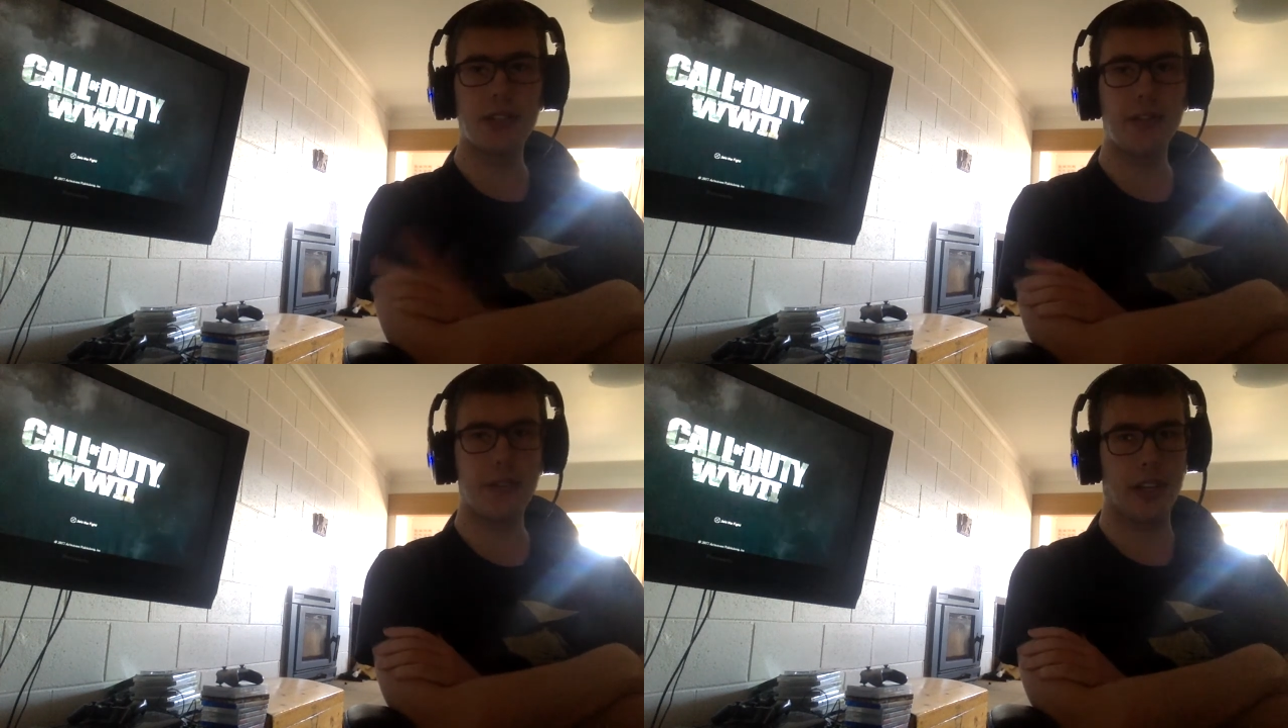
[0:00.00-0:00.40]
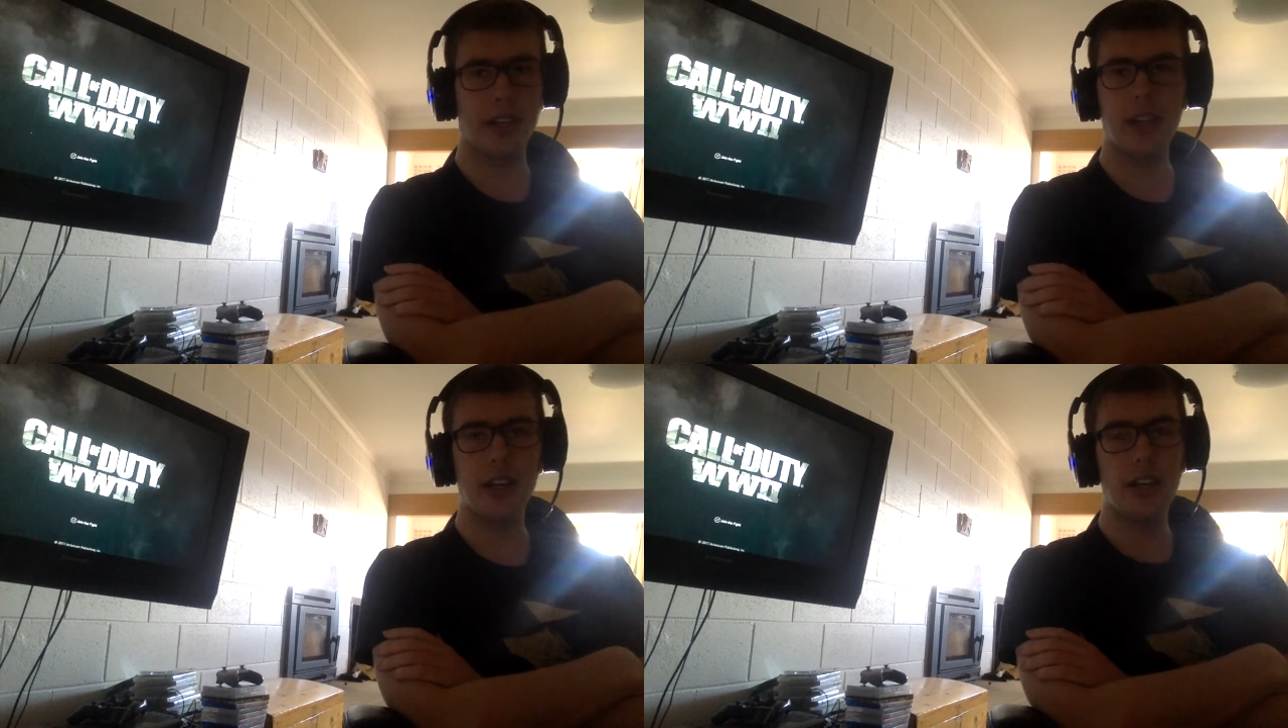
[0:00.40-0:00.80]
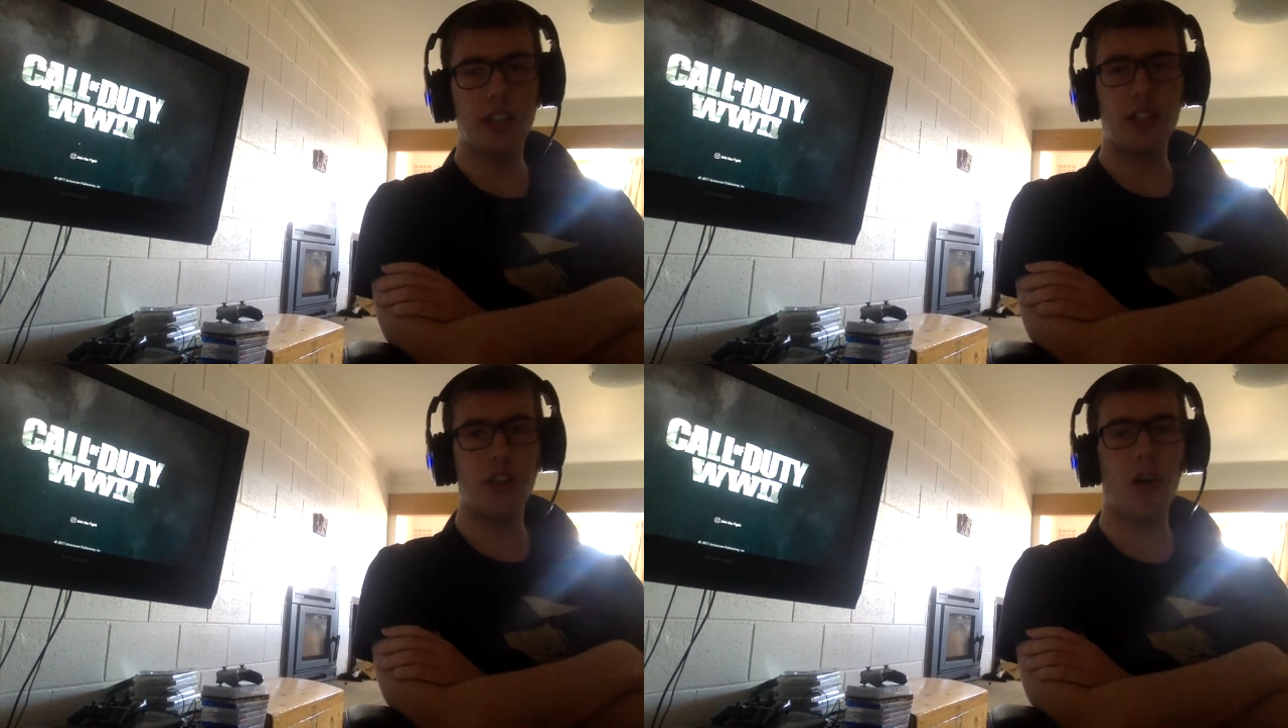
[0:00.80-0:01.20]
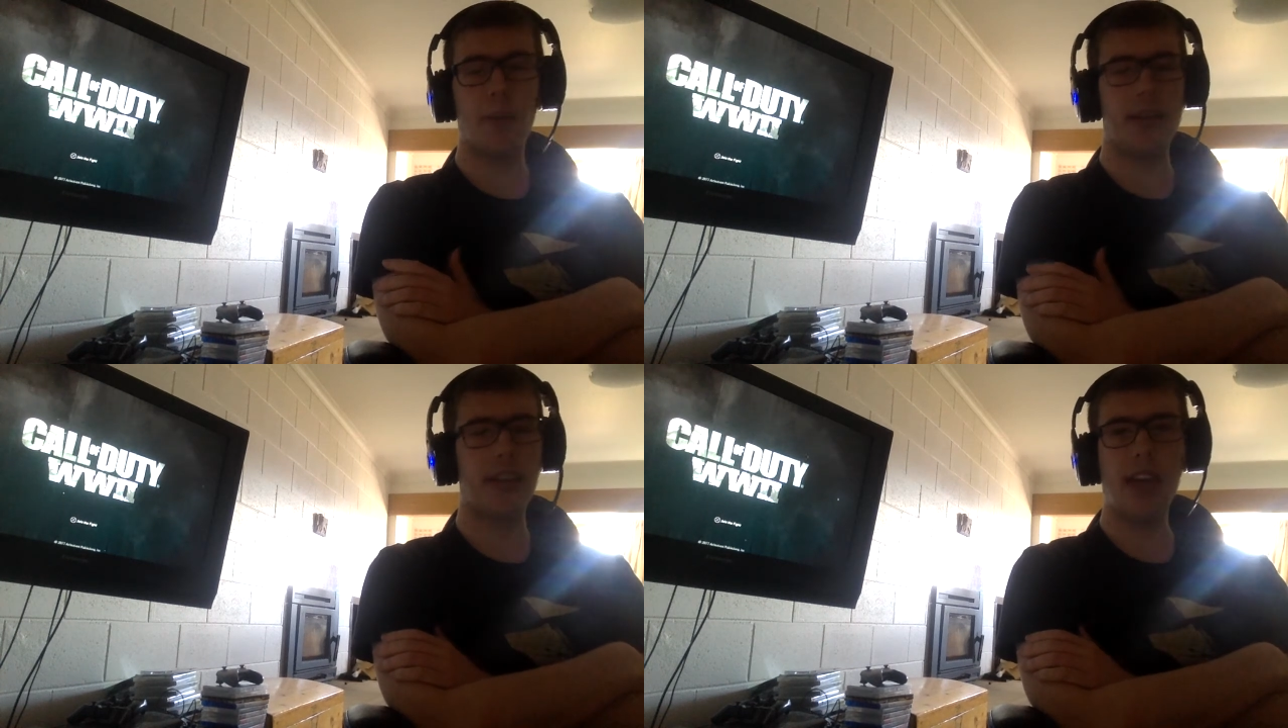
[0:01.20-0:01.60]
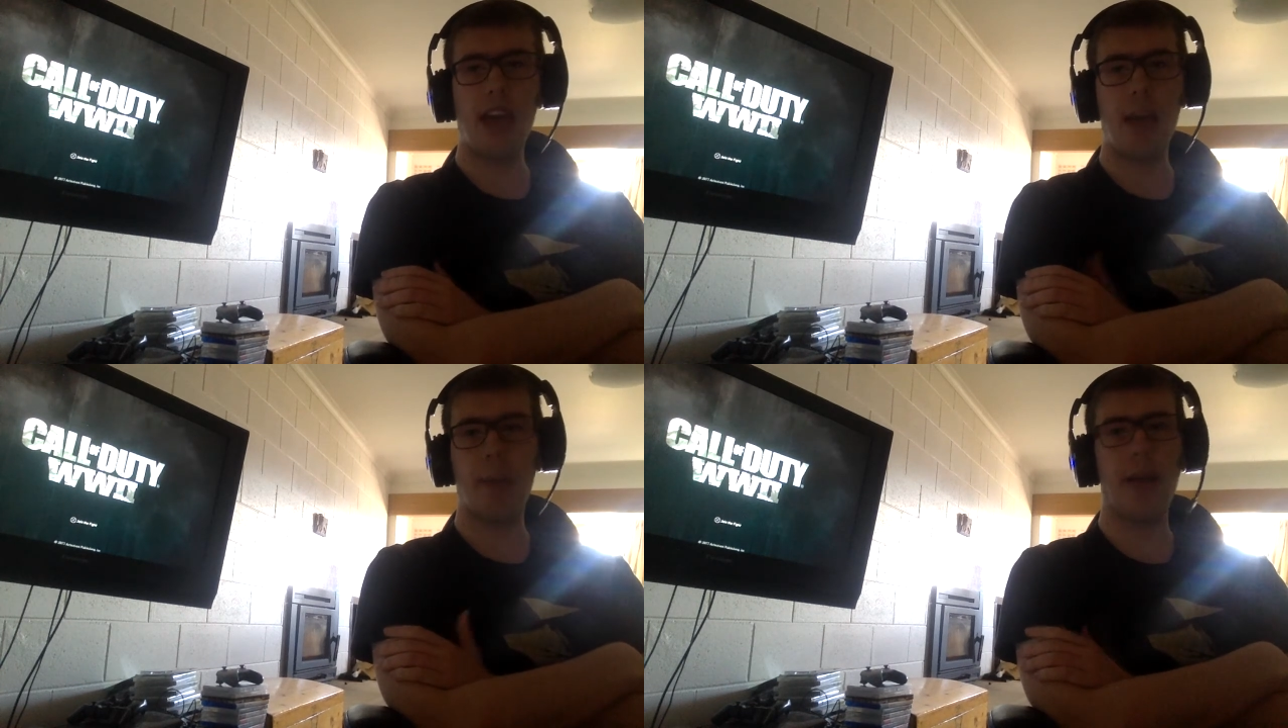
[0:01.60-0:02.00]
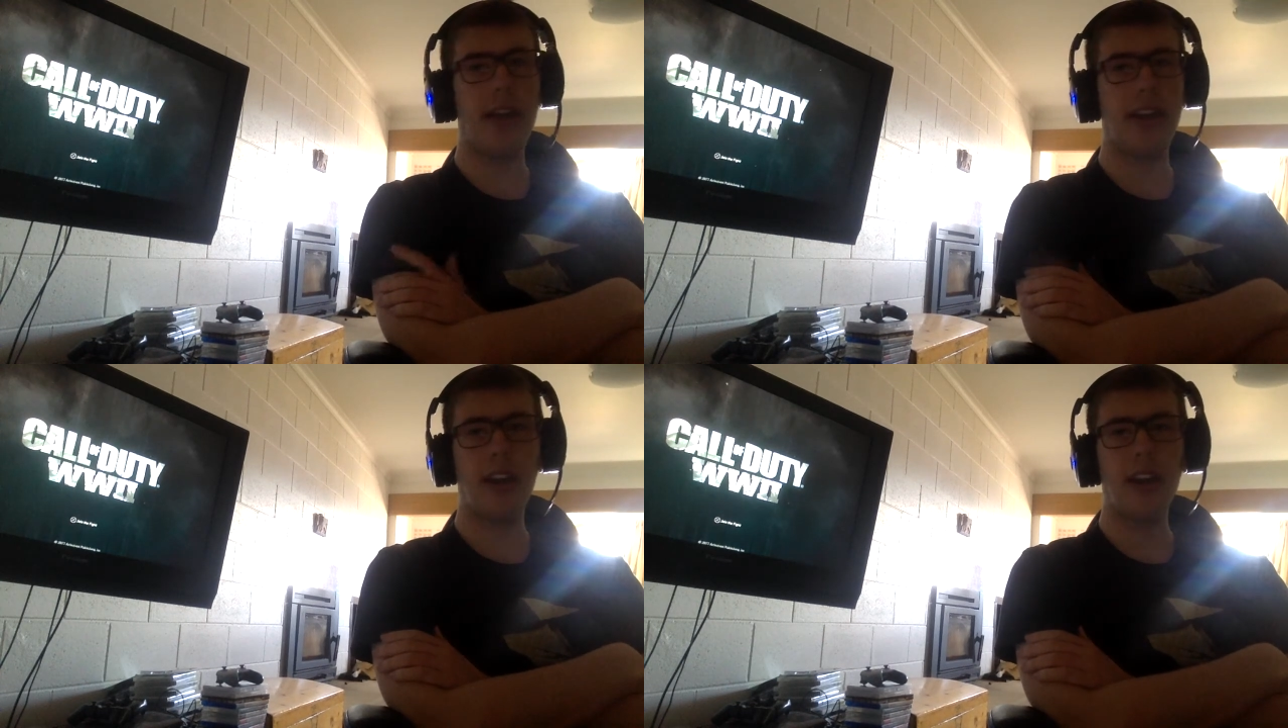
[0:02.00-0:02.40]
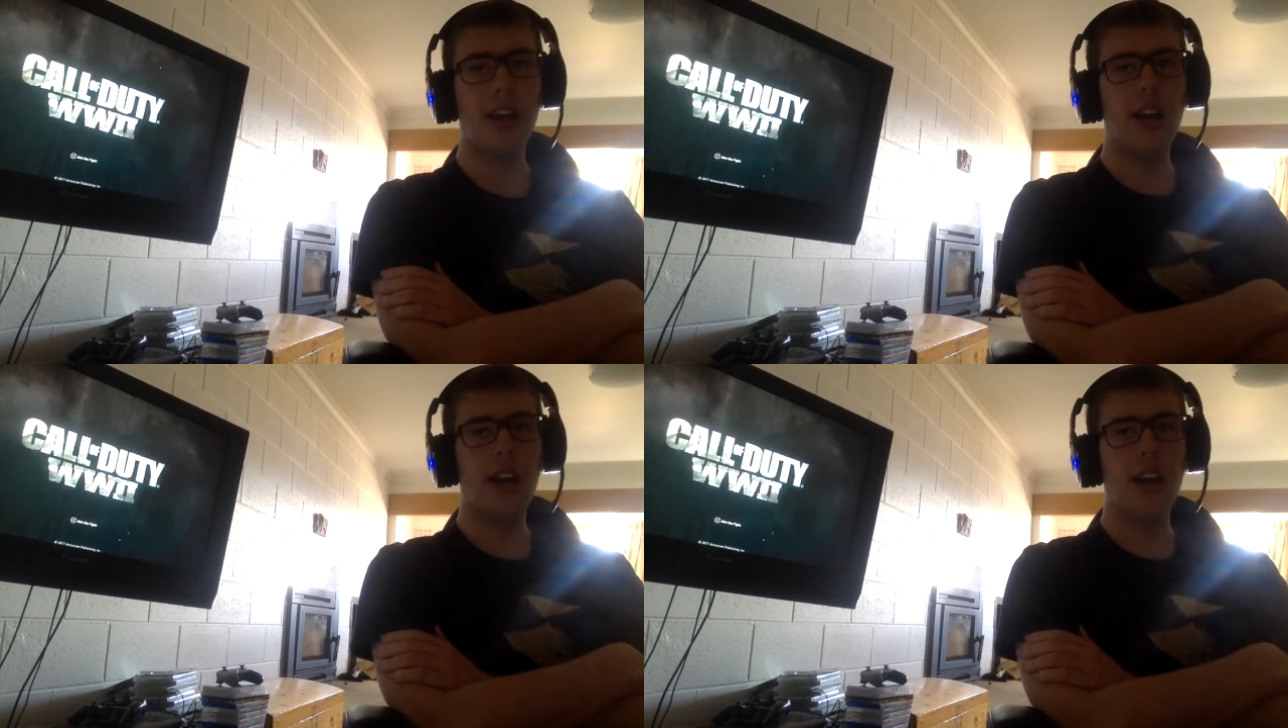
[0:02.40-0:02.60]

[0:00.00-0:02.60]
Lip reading: definitely. Just hopping in there and playing it.